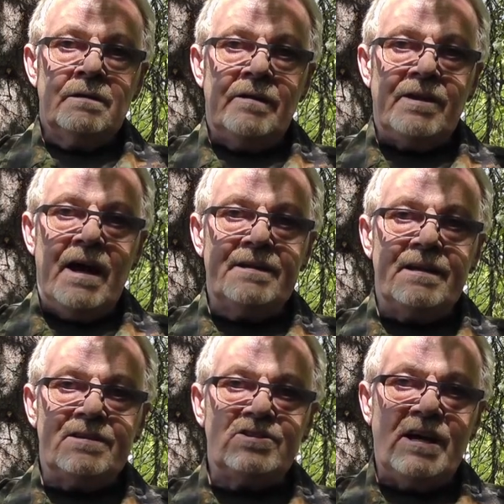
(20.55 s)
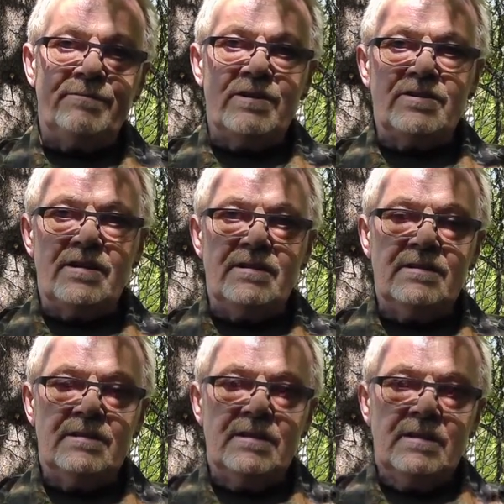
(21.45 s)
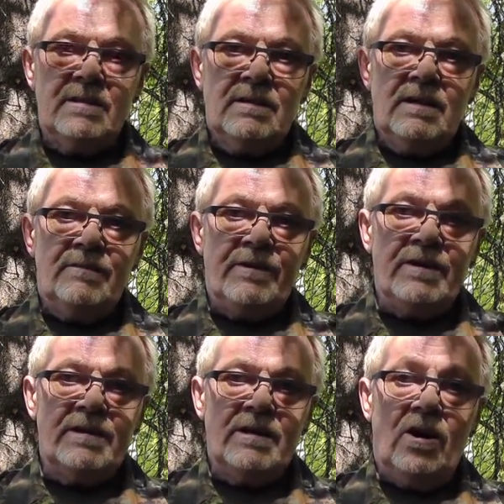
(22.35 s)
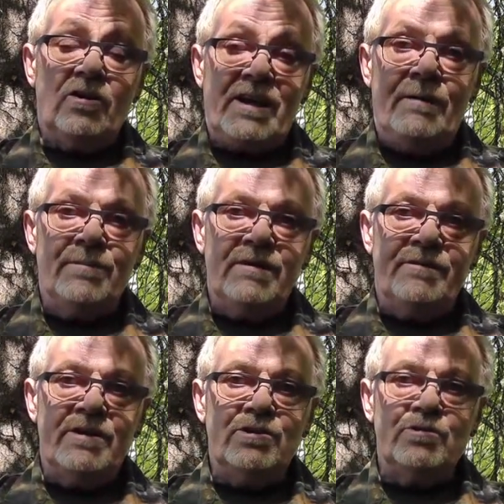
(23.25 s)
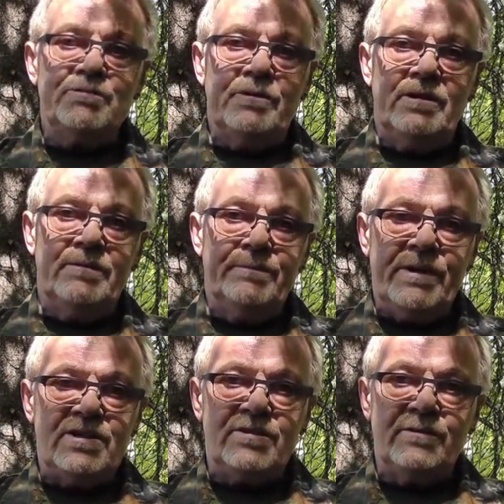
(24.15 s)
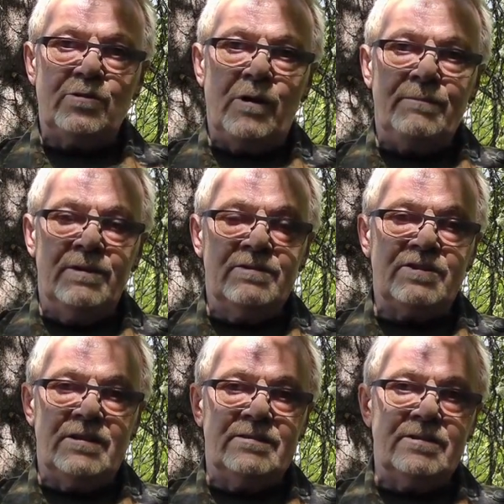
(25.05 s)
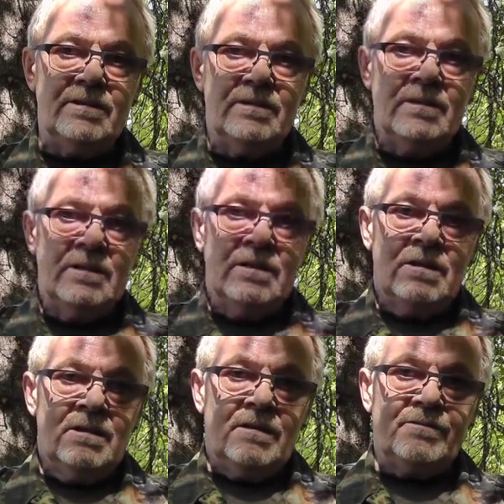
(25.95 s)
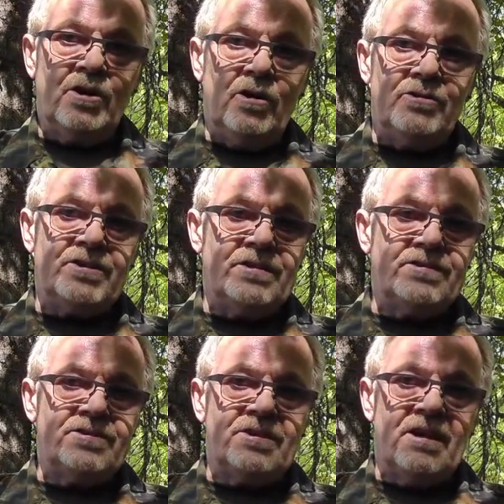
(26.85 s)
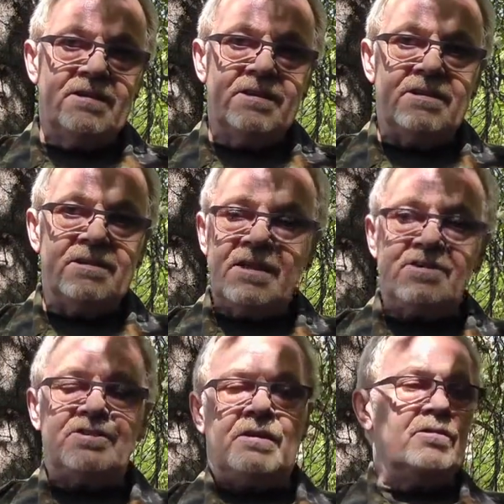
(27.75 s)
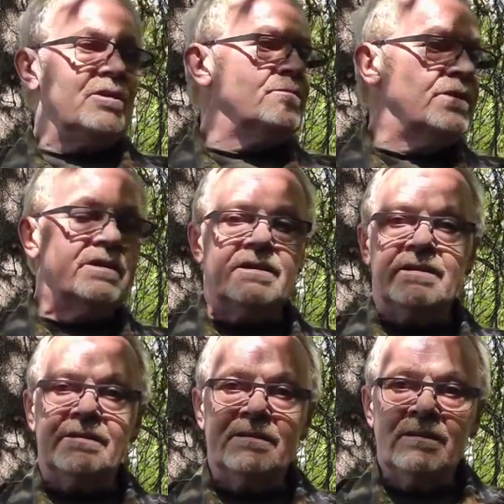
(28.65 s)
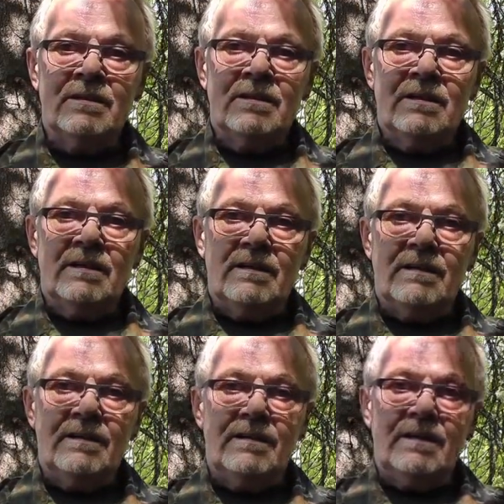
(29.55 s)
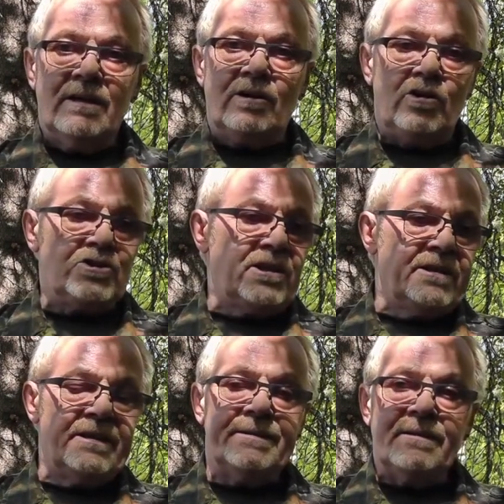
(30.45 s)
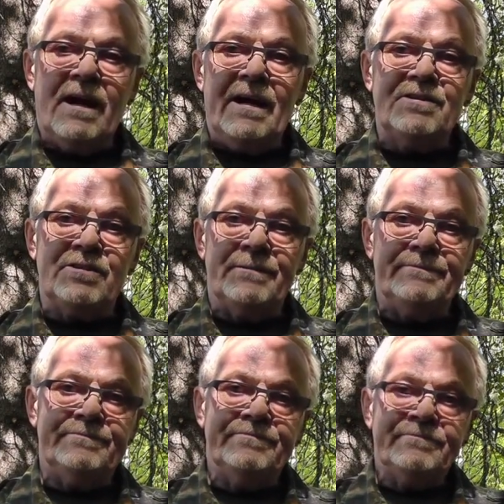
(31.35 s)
Now the hiking staff is a, a, very, or can be a very useful piece of equipment and of course it uh, needn't necessarily be uh, a costly item.